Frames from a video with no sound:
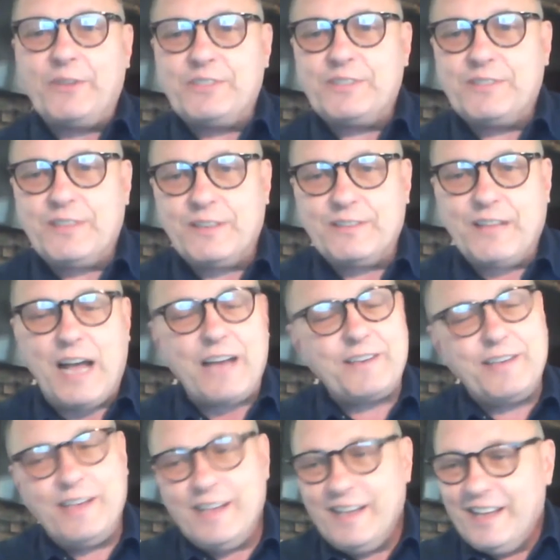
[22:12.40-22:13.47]
It was
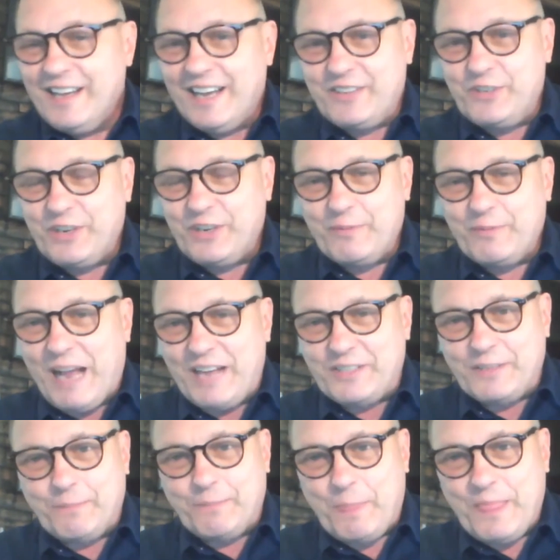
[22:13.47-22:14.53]
a lot, as you
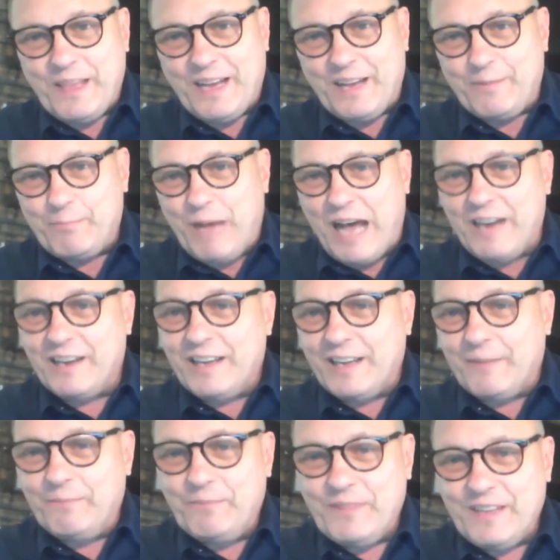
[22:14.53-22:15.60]
can imagine,
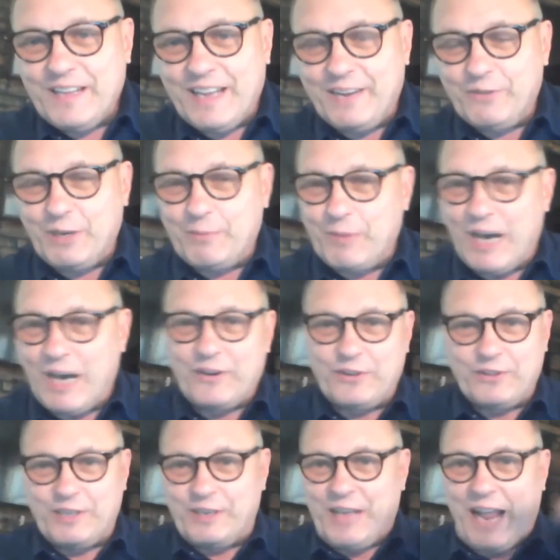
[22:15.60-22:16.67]
bottling every
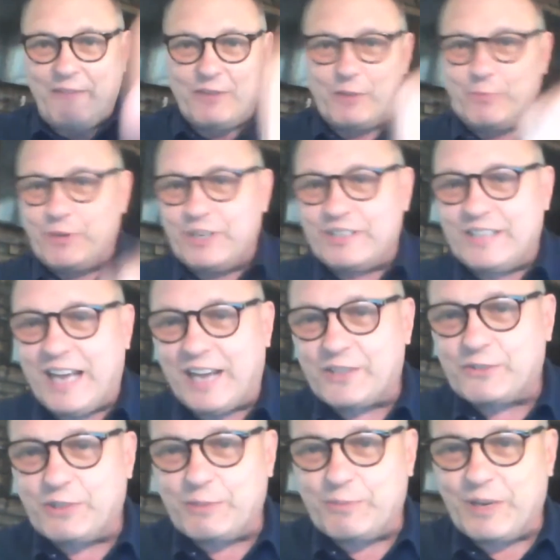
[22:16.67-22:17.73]
bottle and having to put
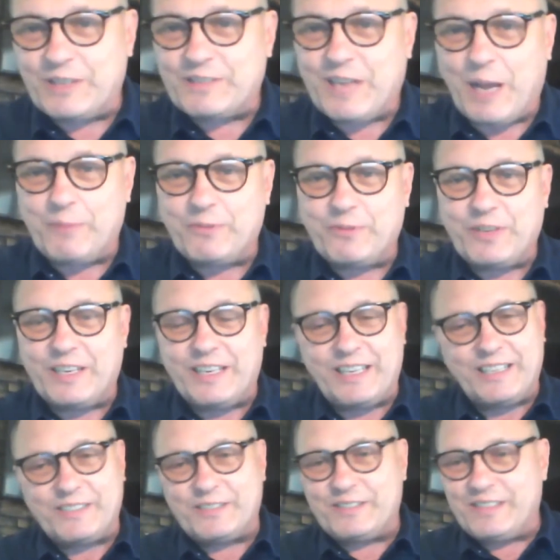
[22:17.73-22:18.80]
a tax strip on top
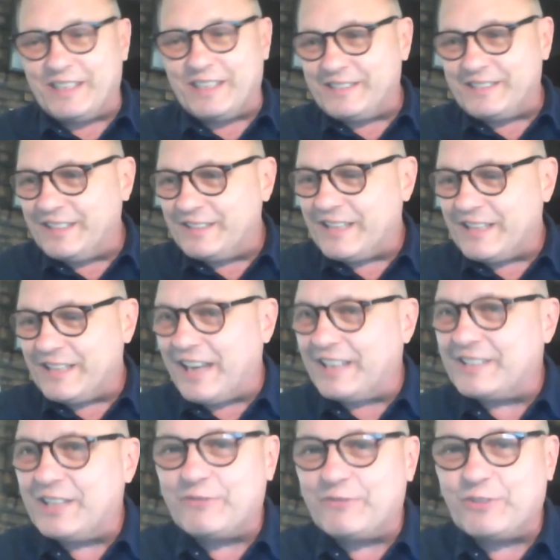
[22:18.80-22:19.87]
of it
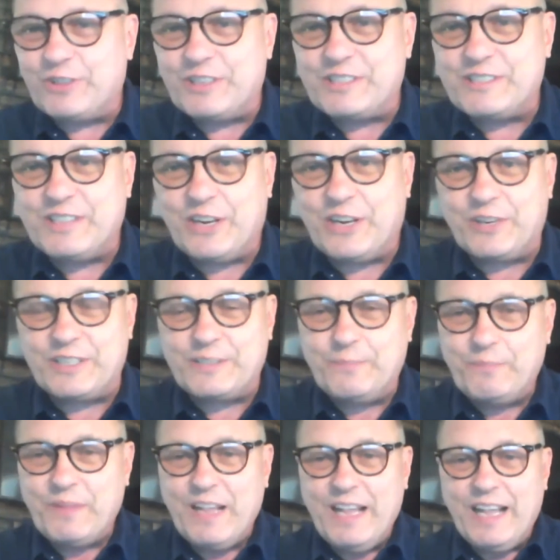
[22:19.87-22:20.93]
is kind of tough for the
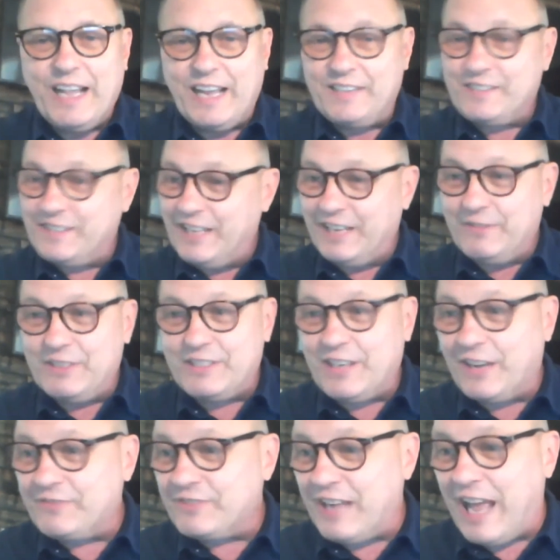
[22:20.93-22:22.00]
distilleries. It's
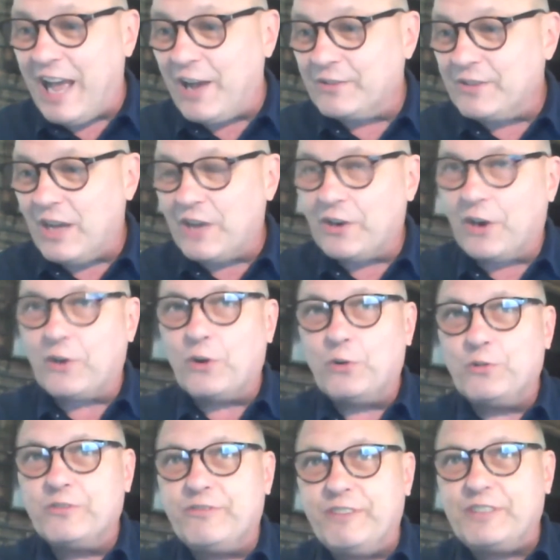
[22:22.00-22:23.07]
even tough now
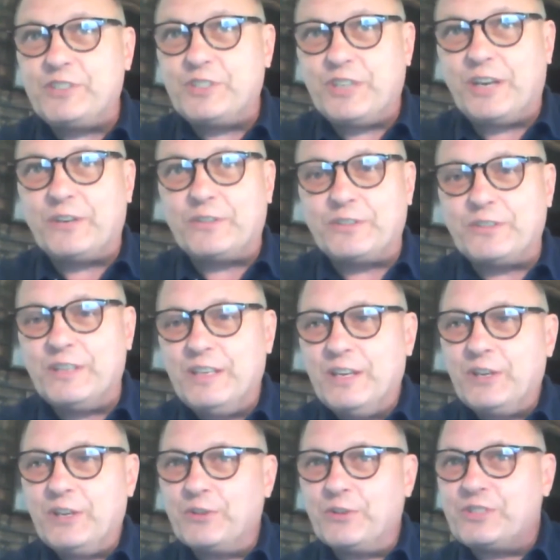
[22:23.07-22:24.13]
on our Old
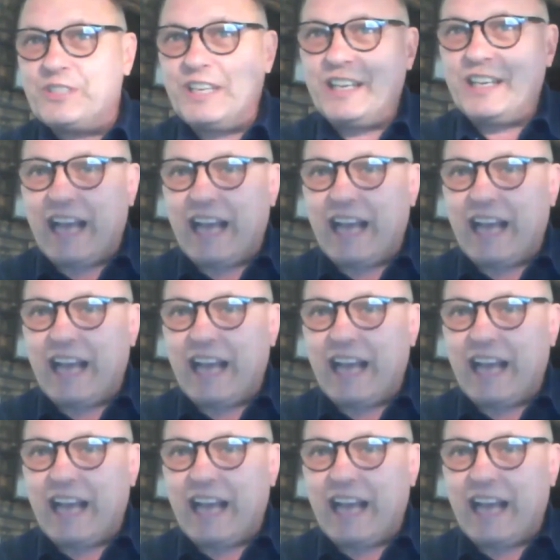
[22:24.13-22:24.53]
Fitzgerald. You'll